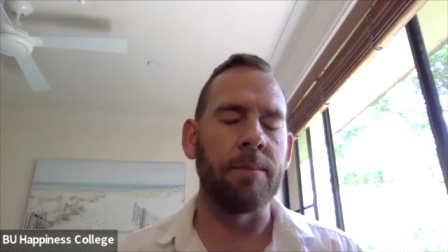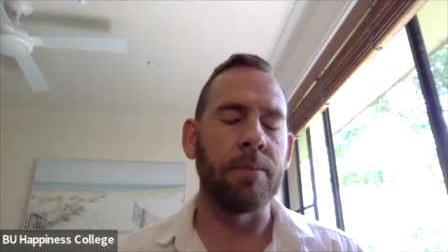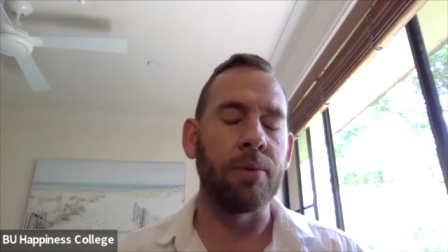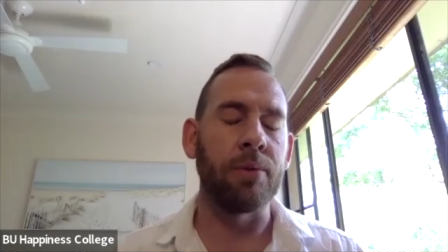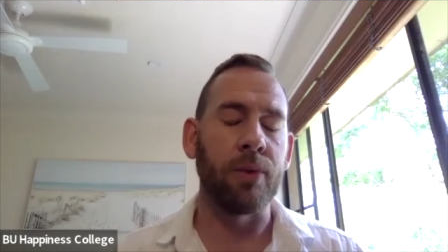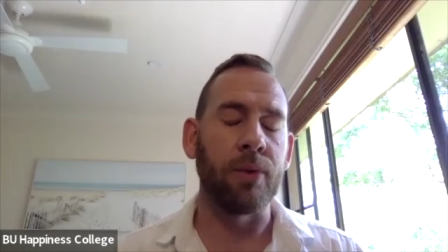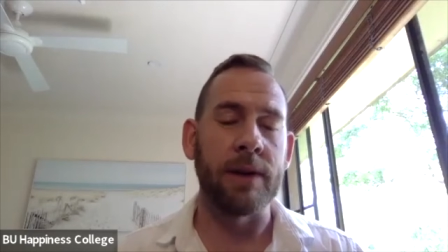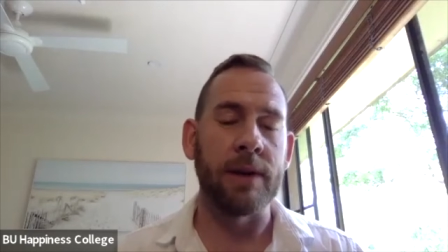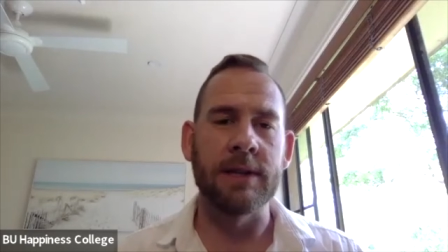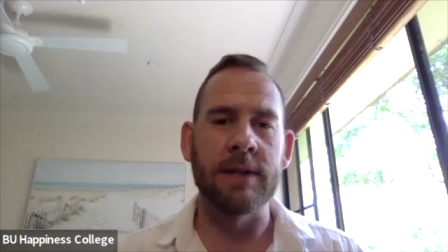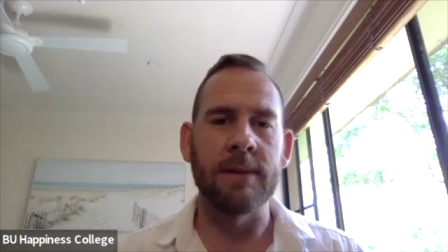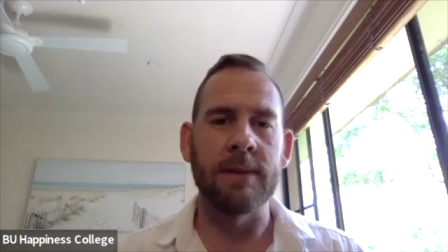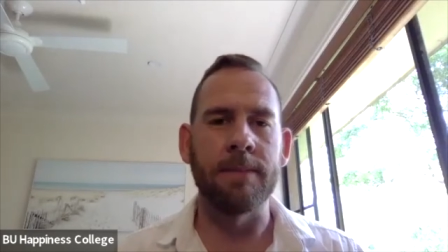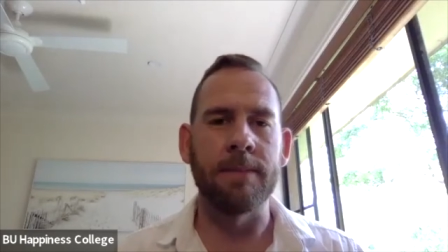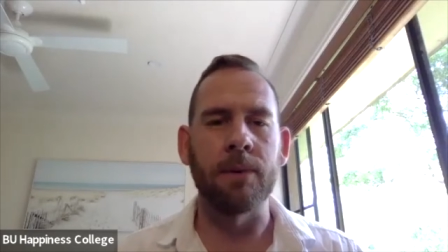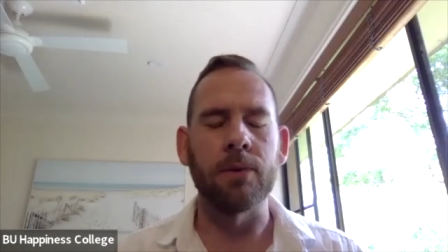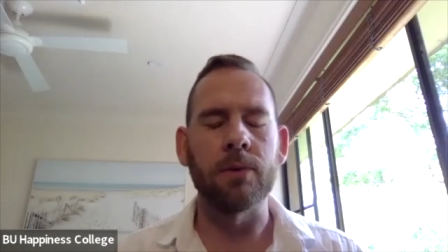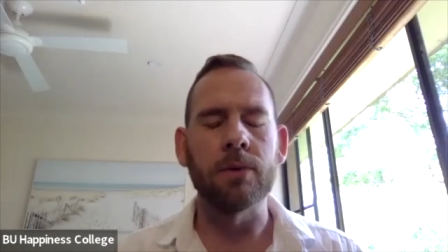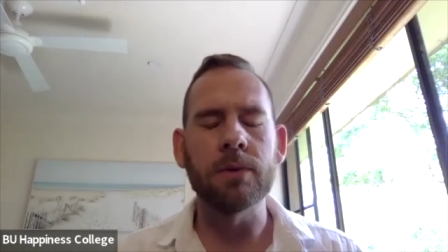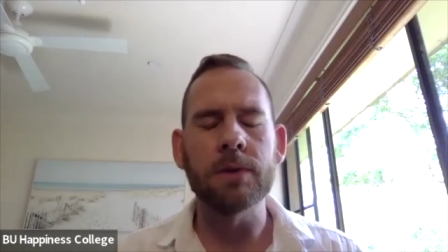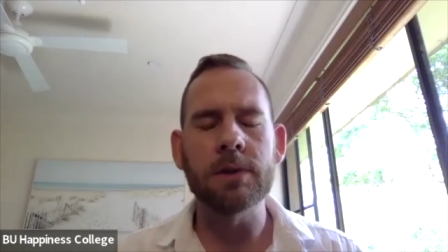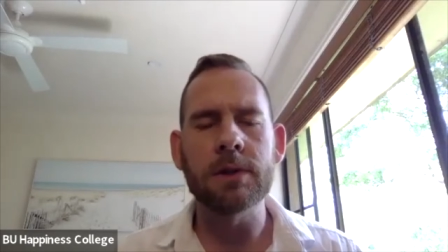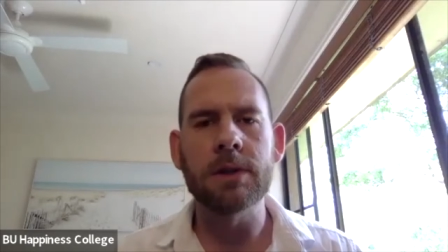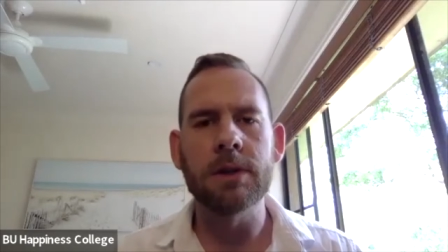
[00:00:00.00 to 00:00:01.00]

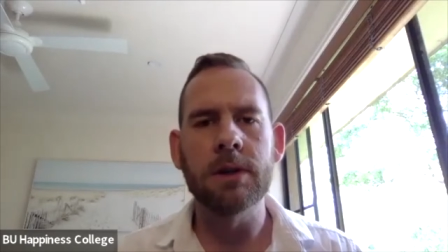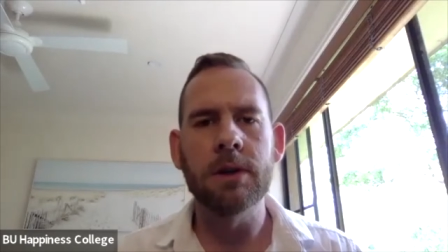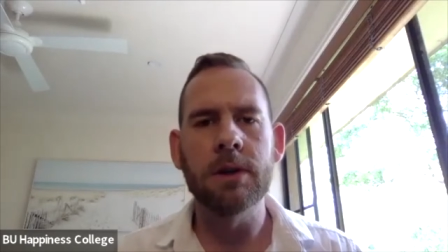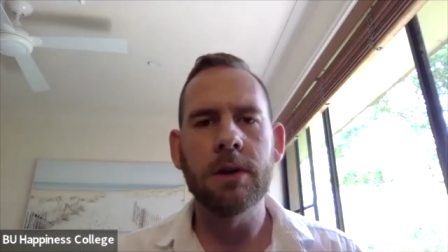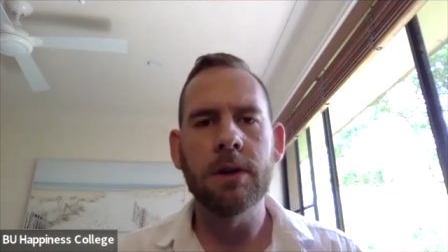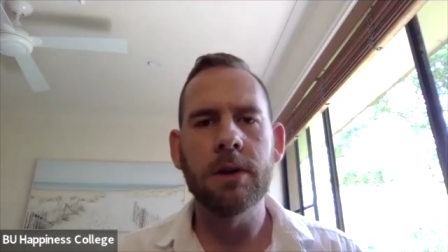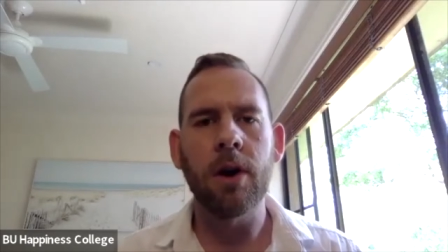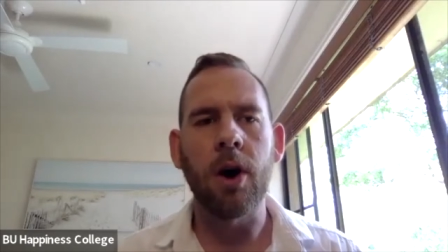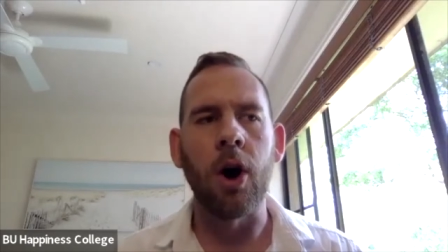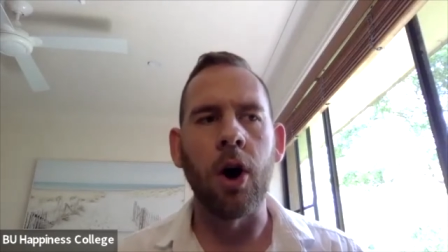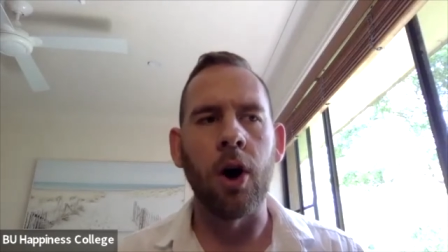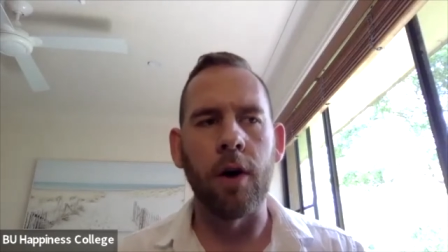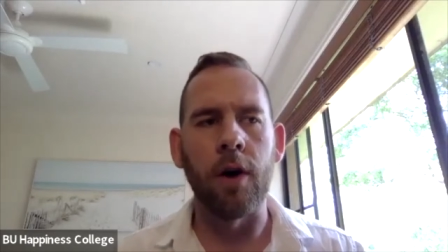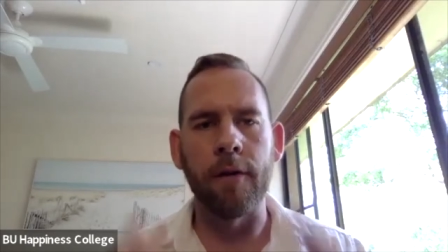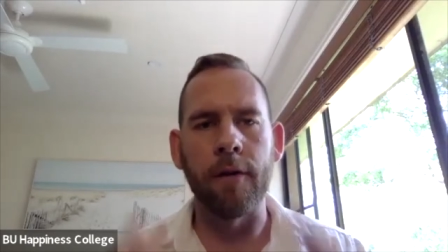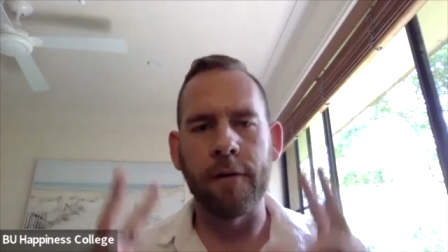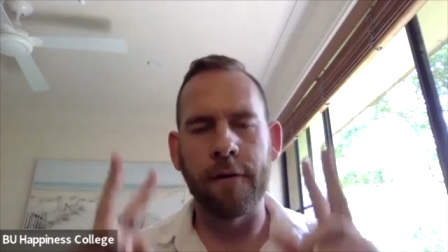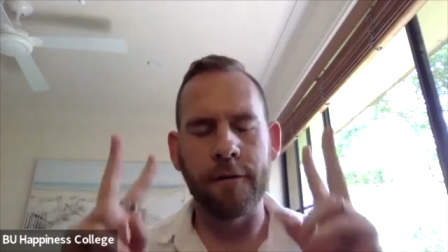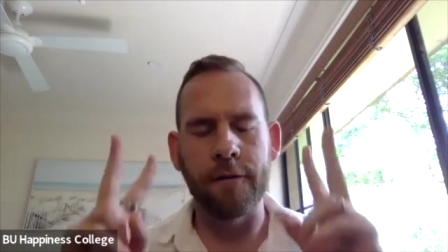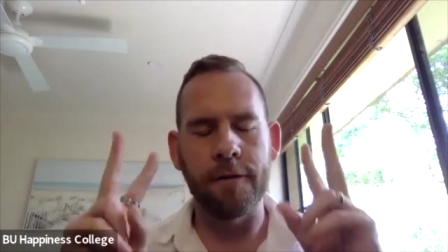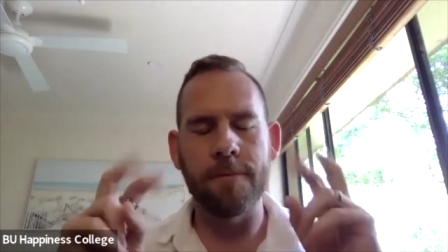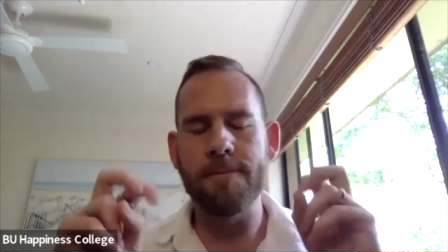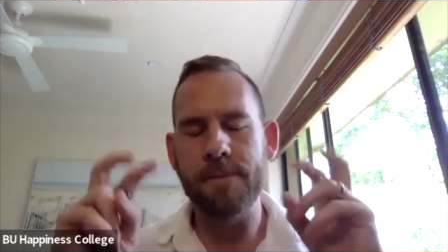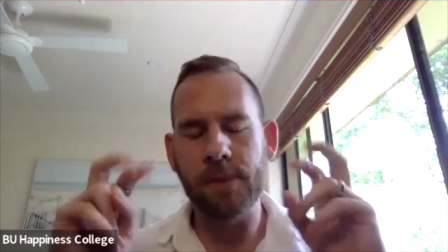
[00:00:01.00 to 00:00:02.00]
principles of